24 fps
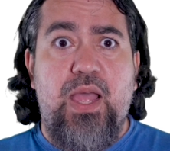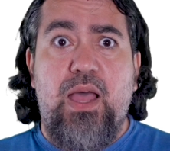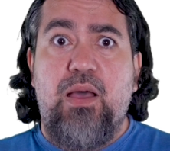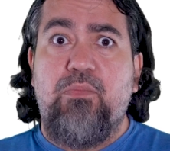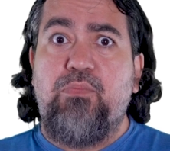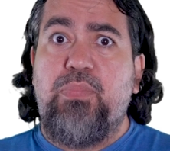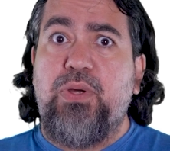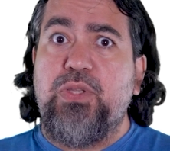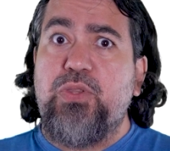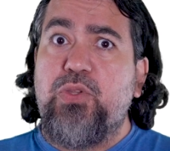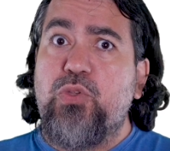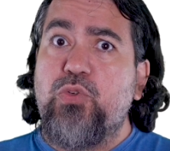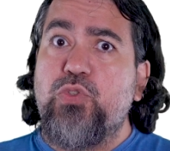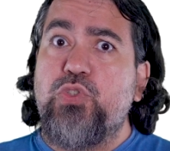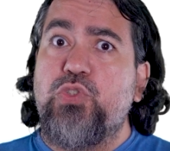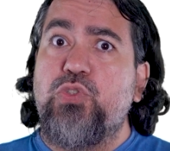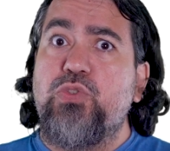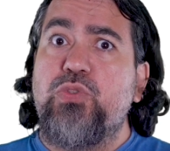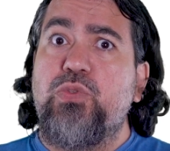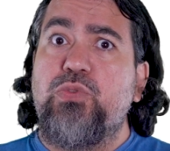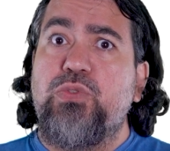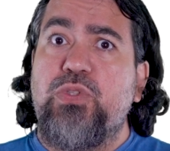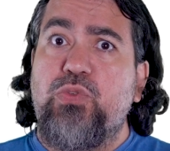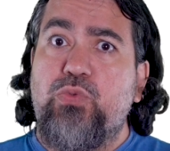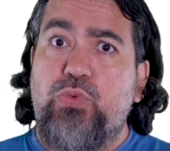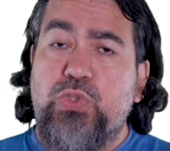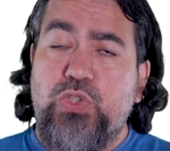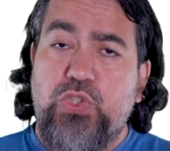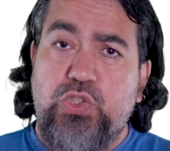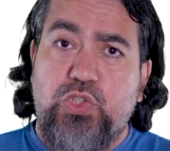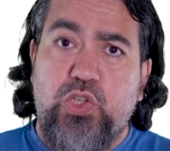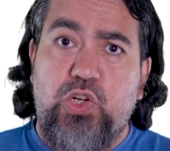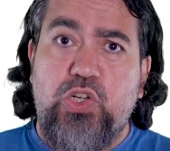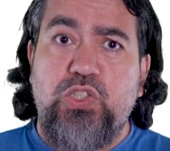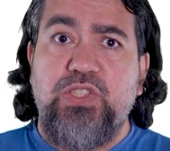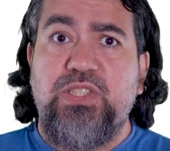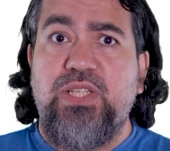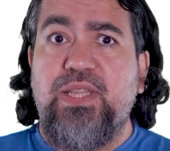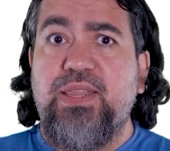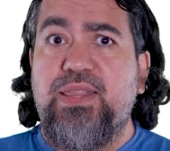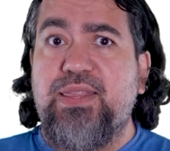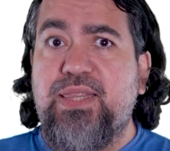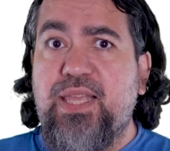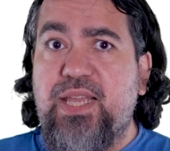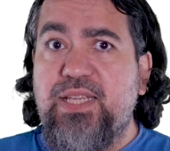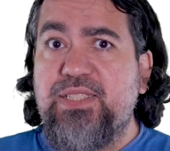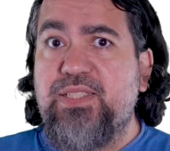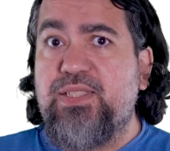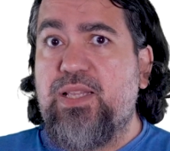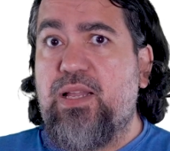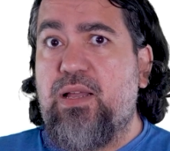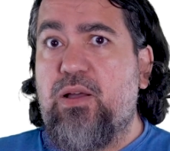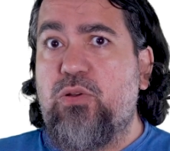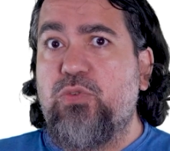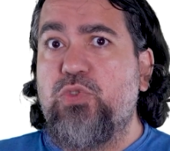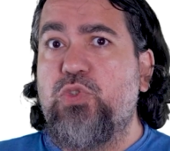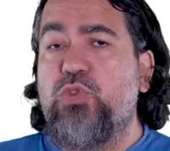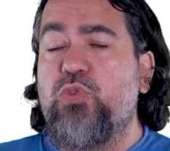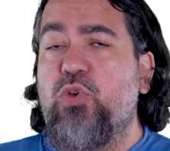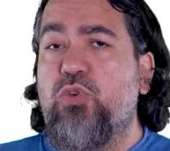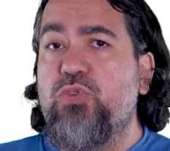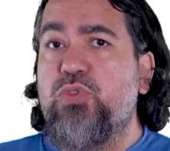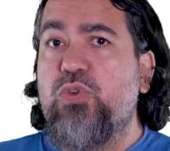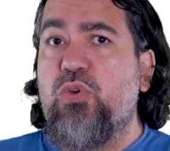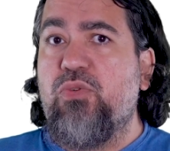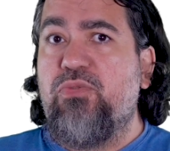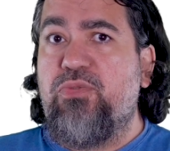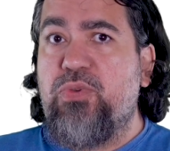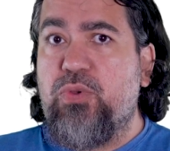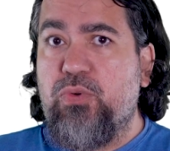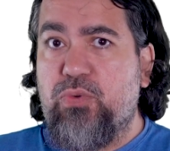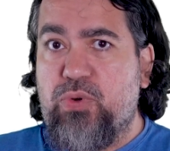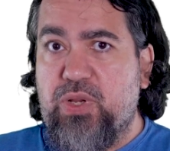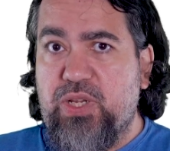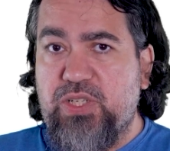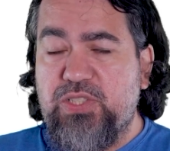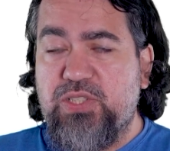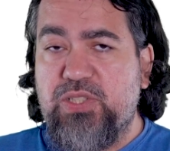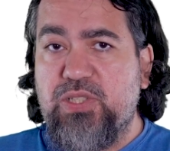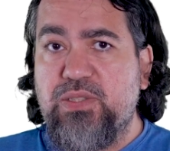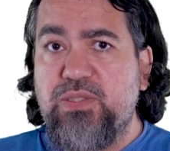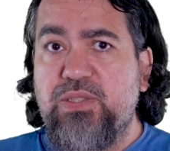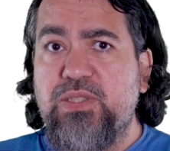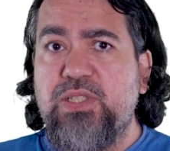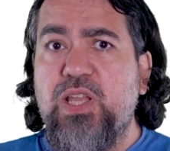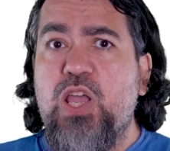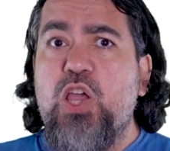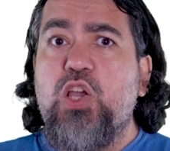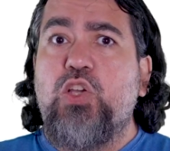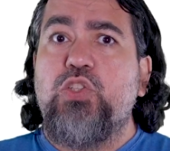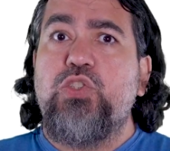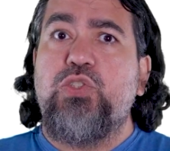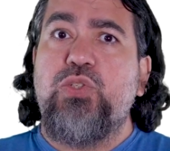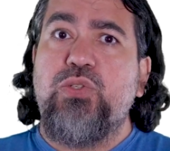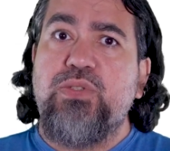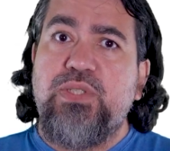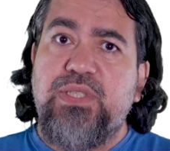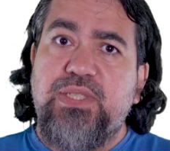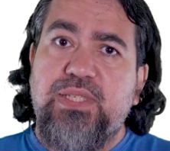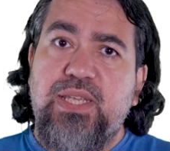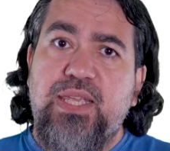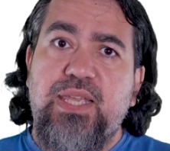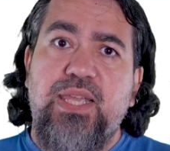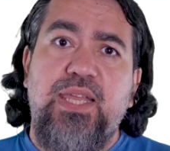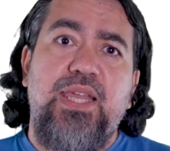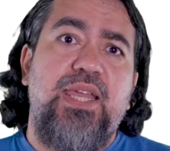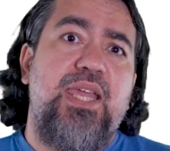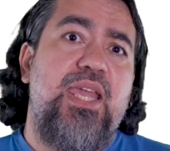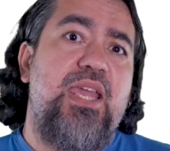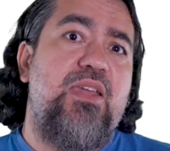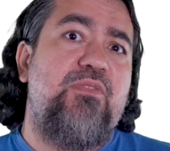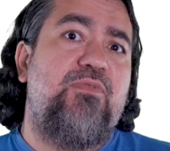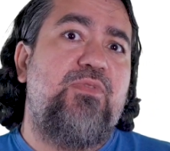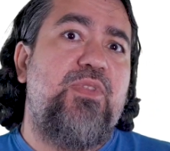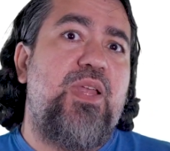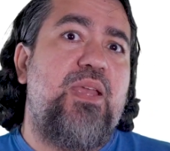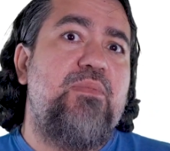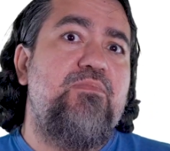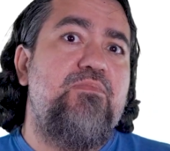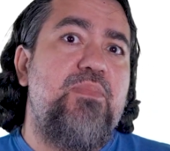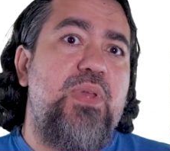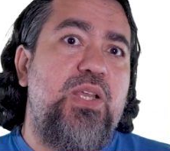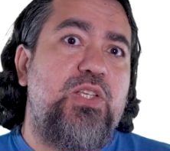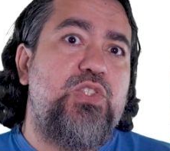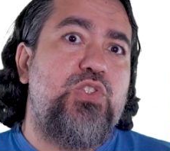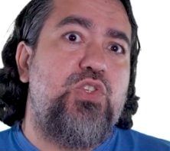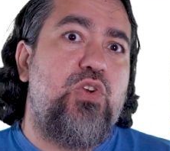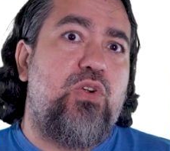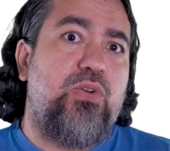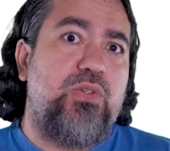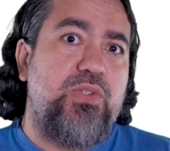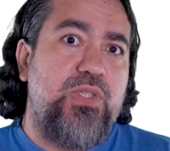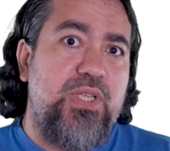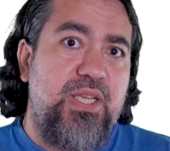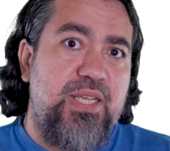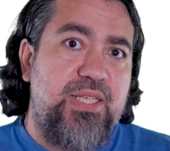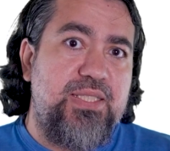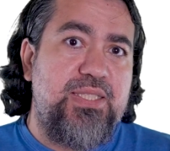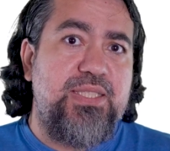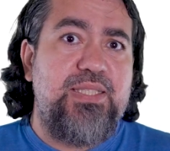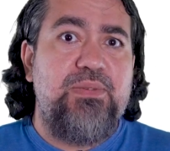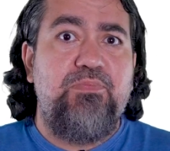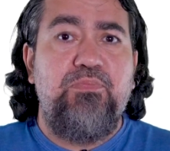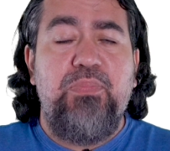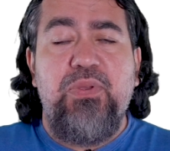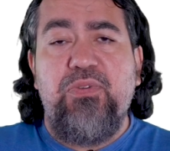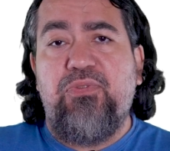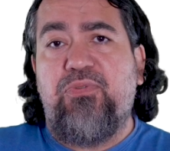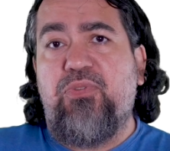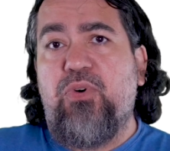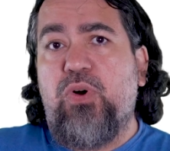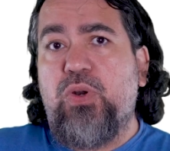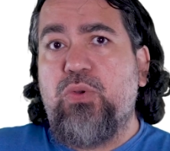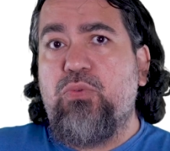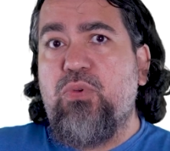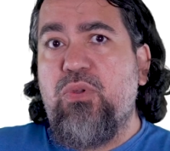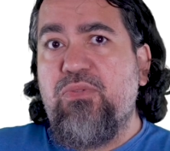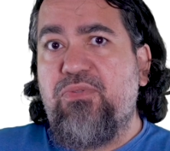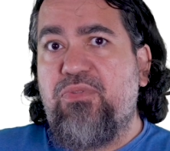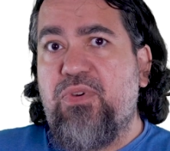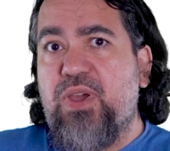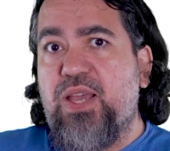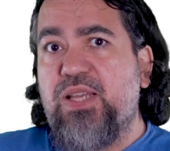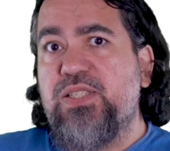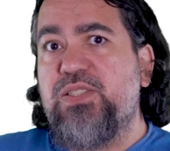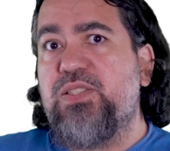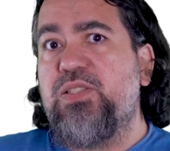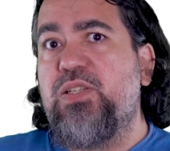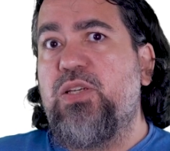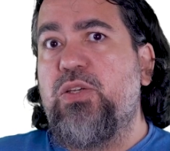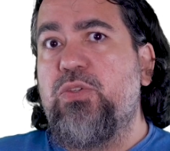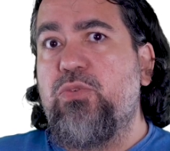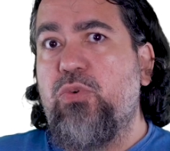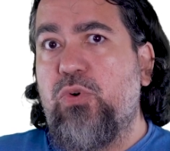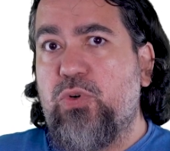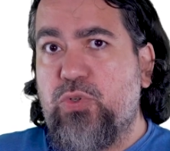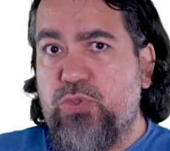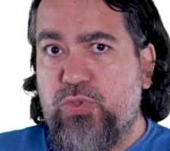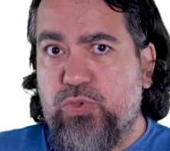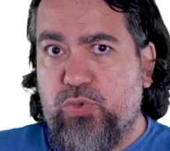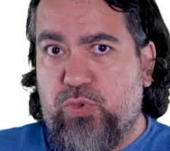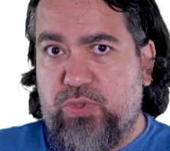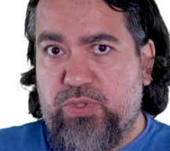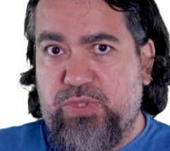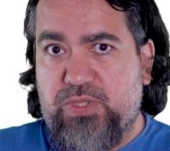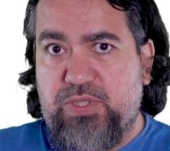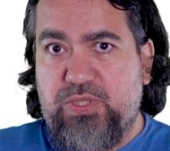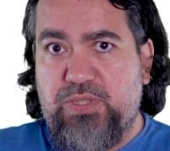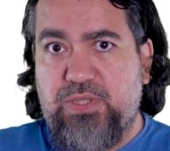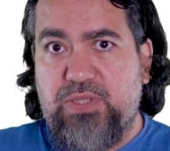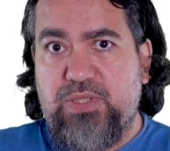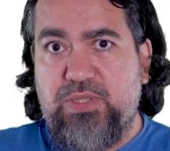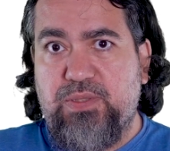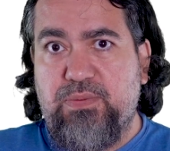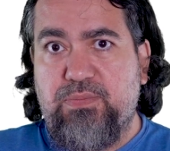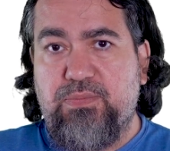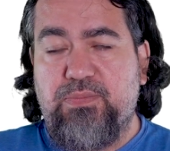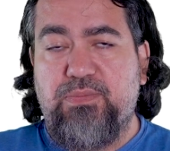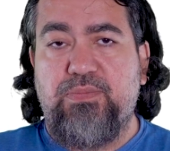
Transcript: But you should research and test out those configurations to see if they meet your needs before you invest your resources.